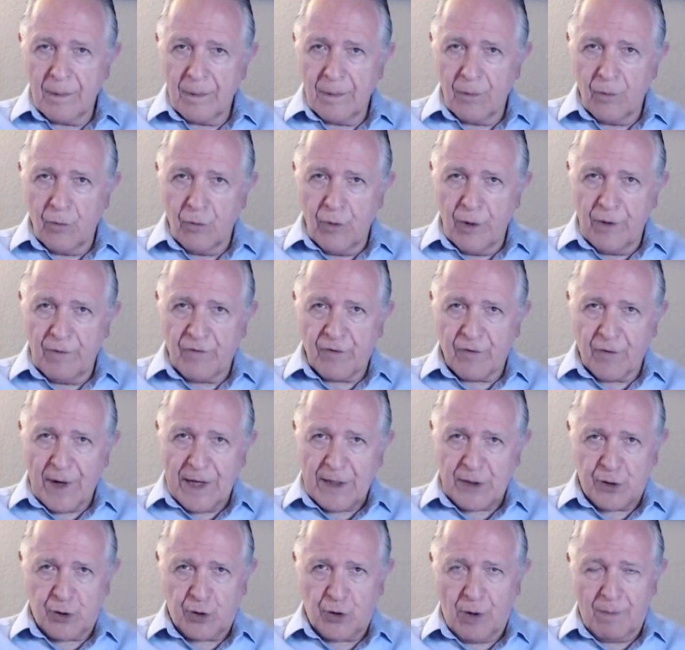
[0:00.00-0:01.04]

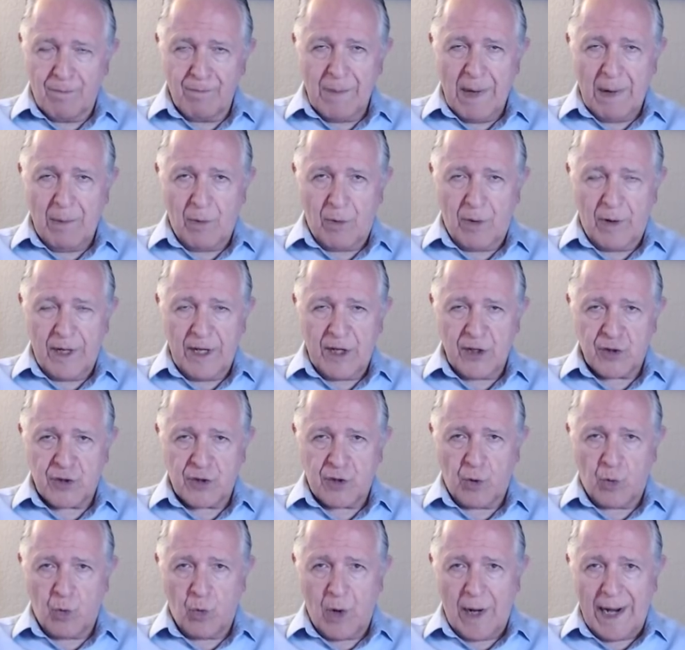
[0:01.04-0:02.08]
refresh your memory as
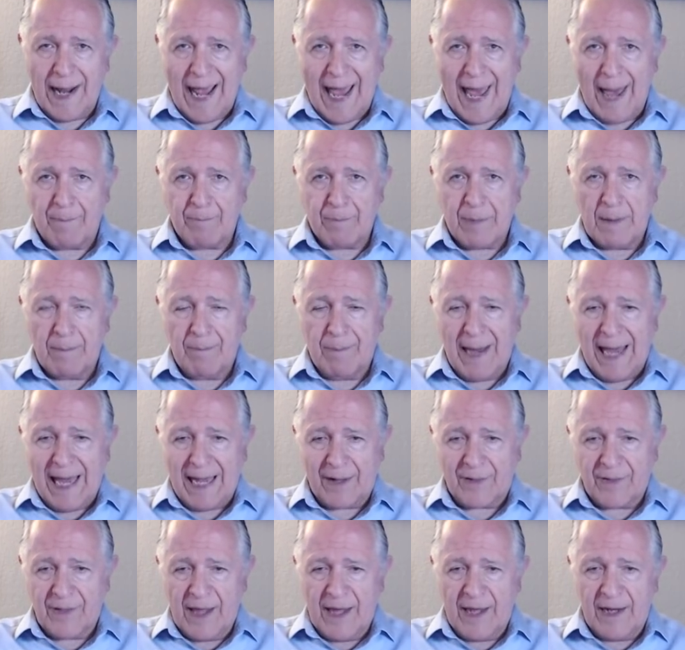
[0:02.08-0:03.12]
to what happened
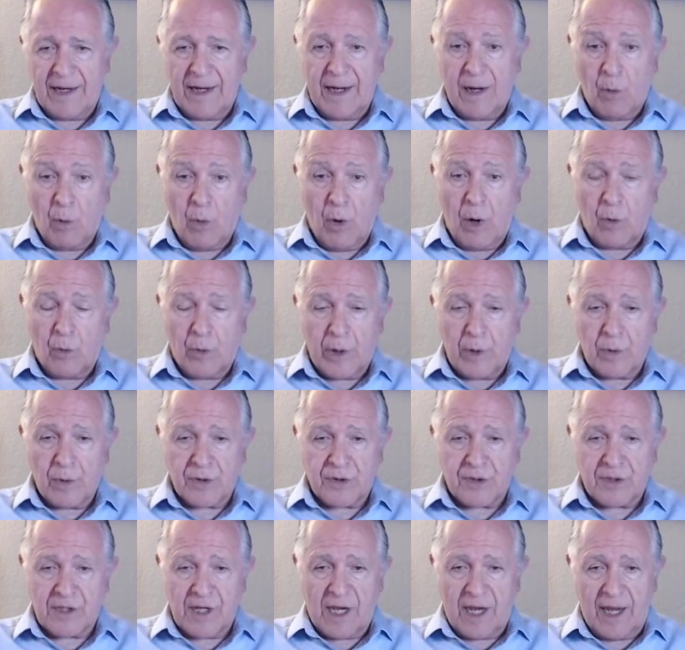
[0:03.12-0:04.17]
back then and what we were
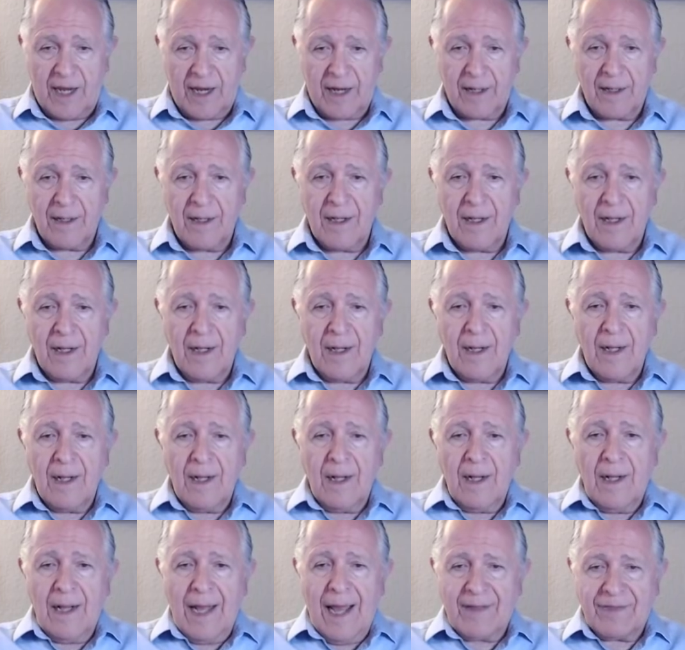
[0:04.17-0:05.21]
saying.
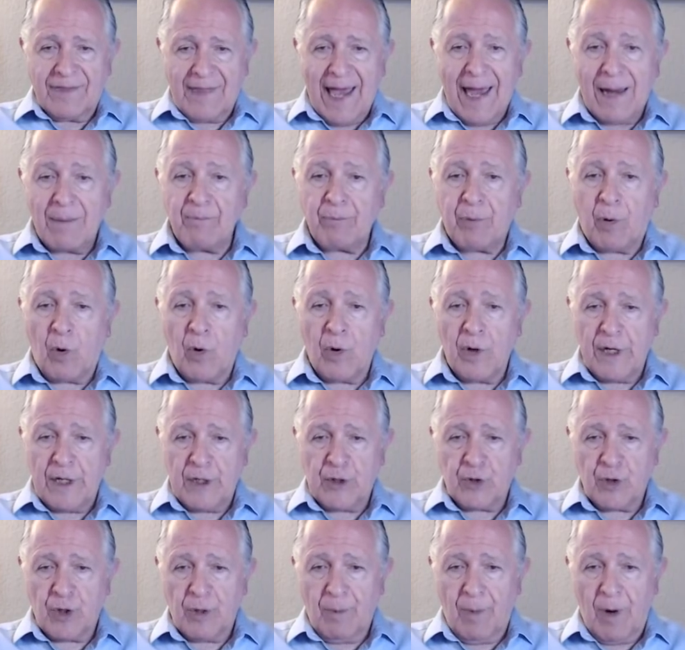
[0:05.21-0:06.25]
At that point
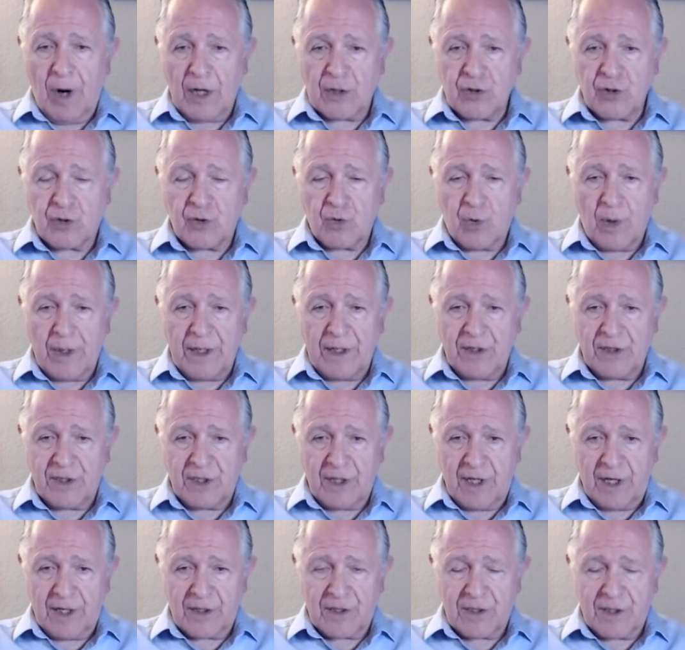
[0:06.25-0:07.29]
on March
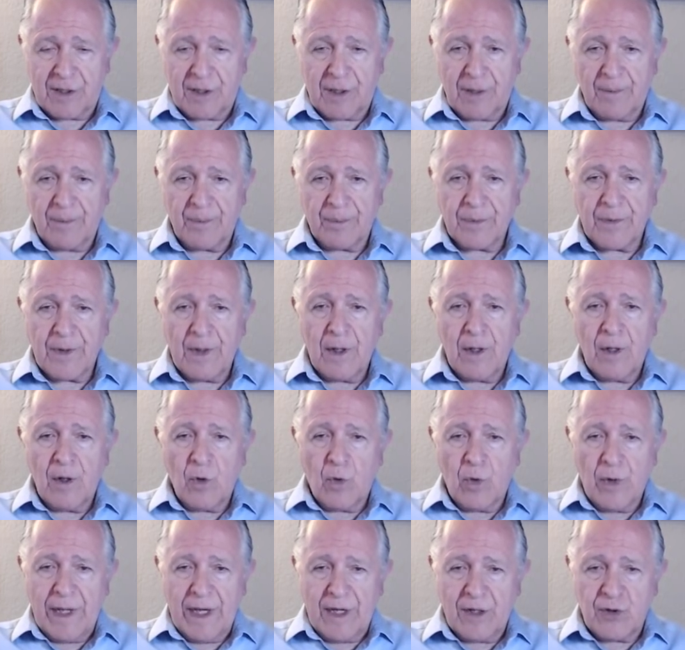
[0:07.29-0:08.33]
26th,
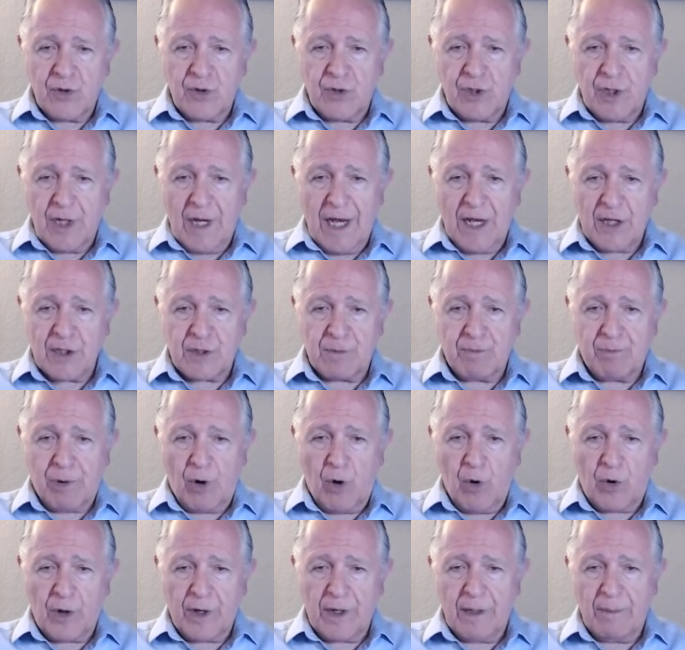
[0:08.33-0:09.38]
we had just
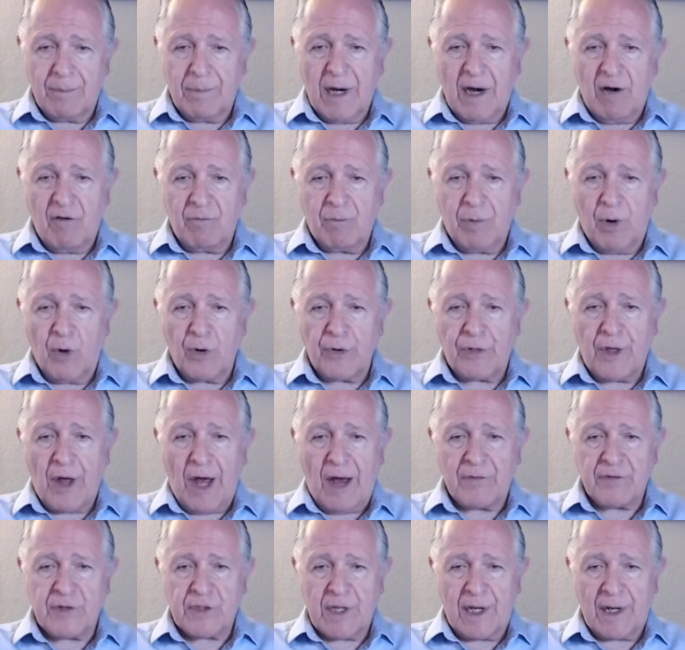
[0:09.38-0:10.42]
broken above both
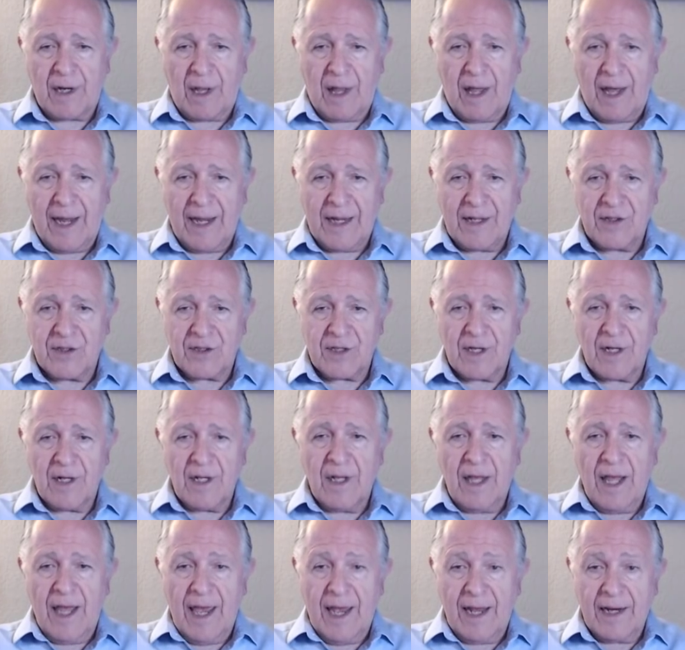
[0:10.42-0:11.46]
offset lines
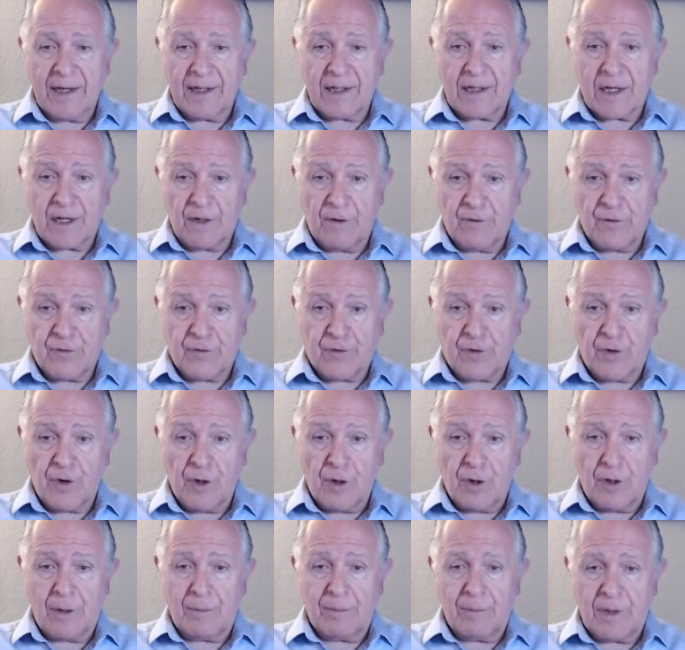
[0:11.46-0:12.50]
and
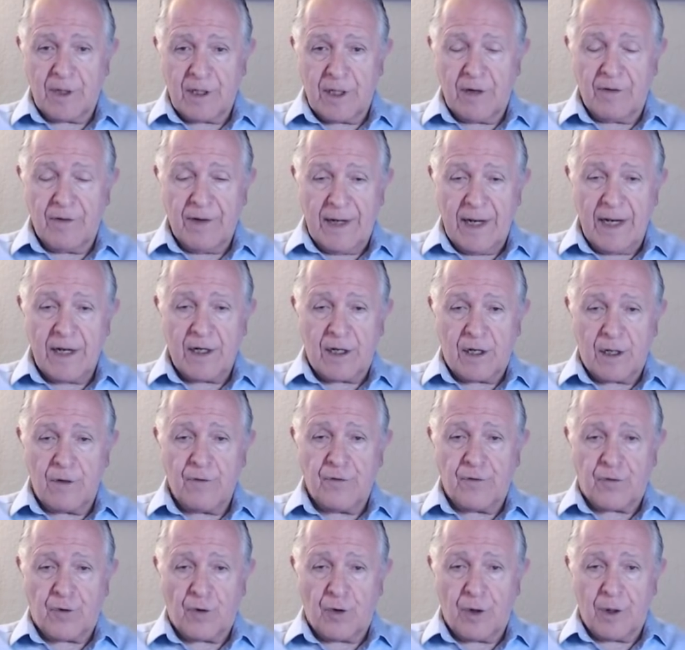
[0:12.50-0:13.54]
given and
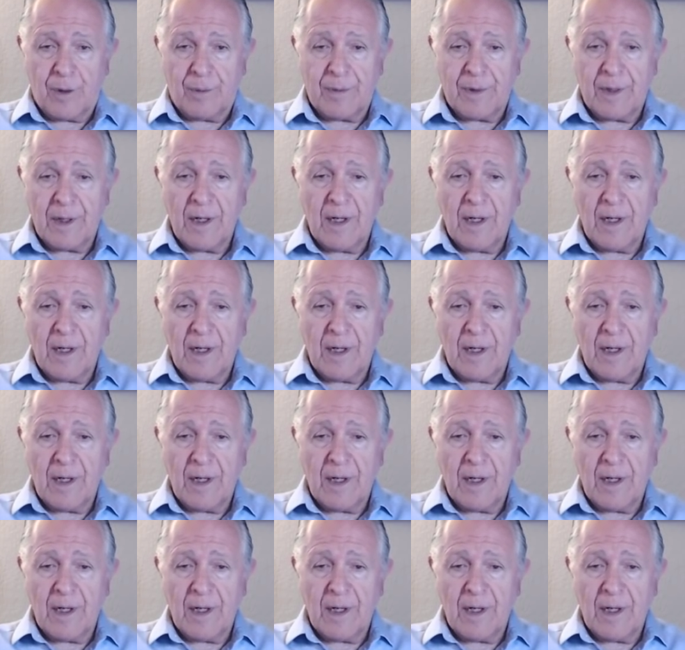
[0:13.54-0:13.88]
confirmed